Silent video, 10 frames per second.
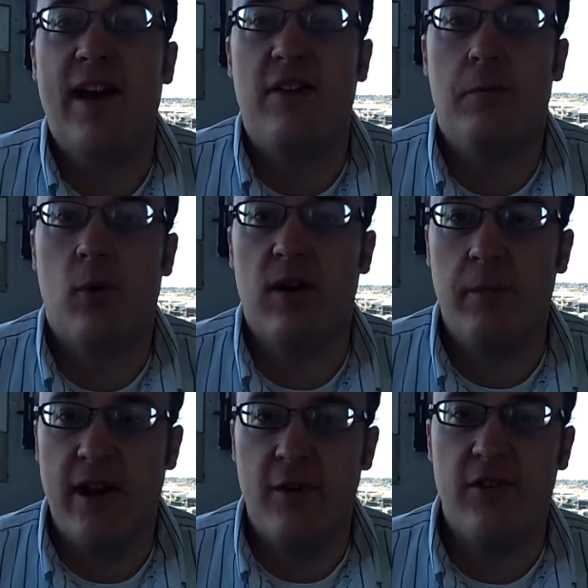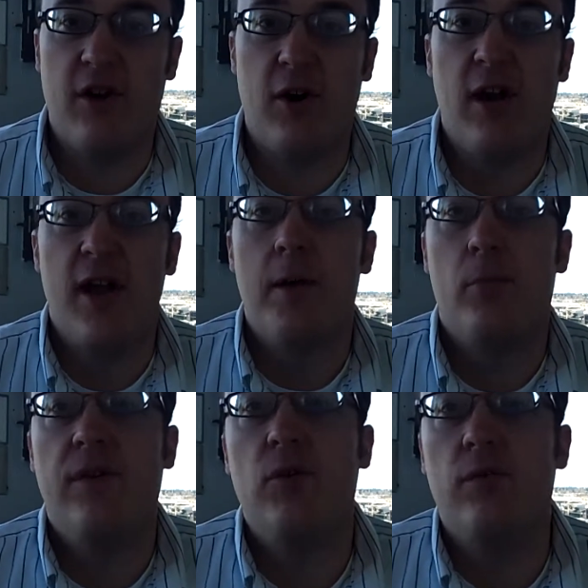back to Portland Meadows, our
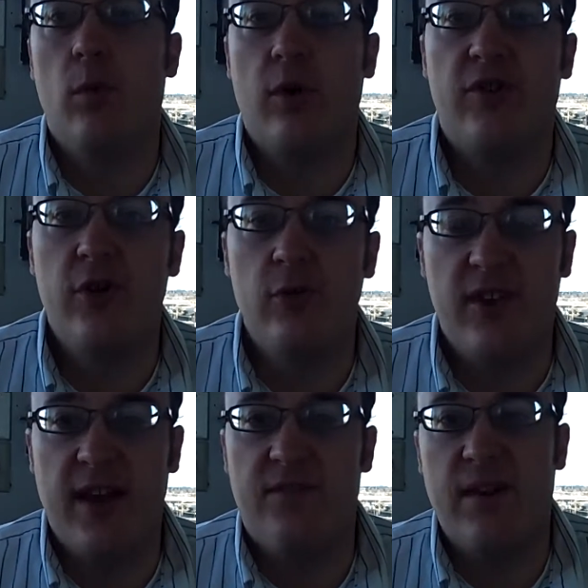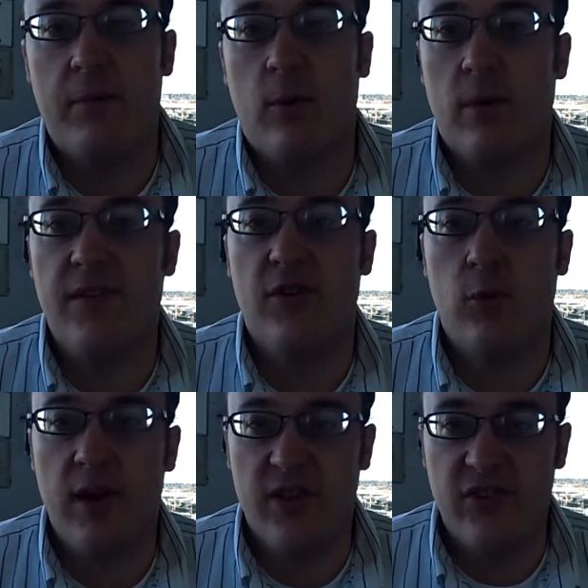preview for Tuesday, February the
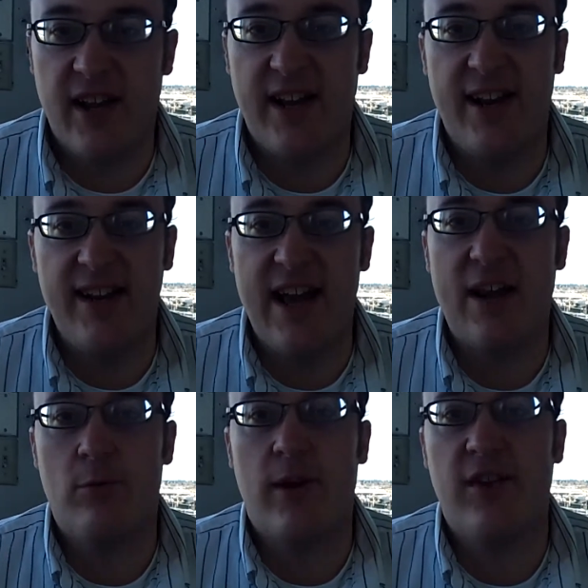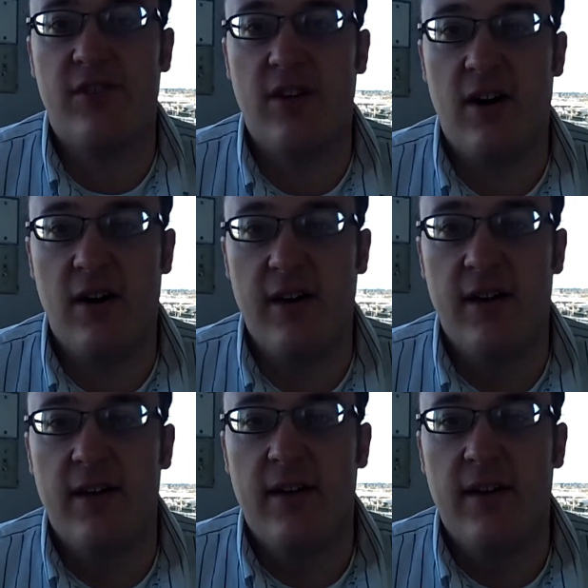22nd, a 9-race card.